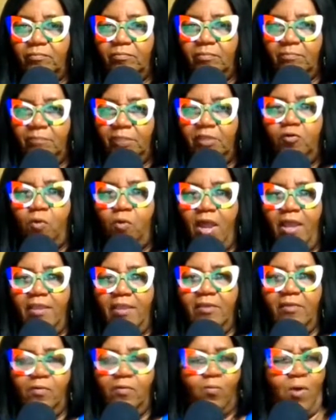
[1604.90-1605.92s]
Be
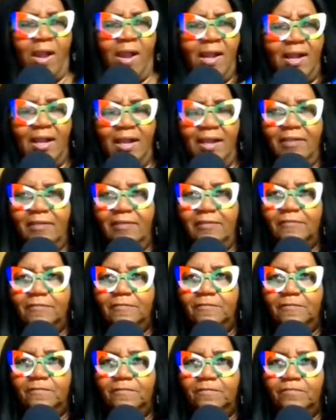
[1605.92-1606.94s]
quiet. Why?
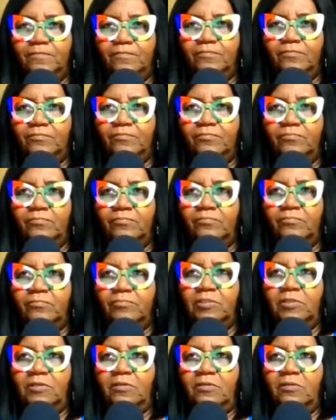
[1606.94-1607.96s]

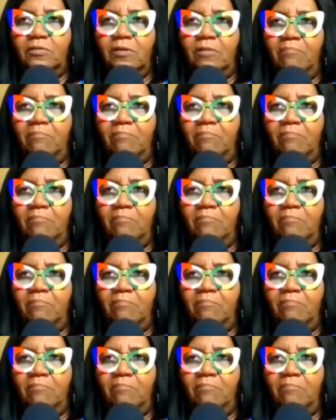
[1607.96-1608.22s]
No.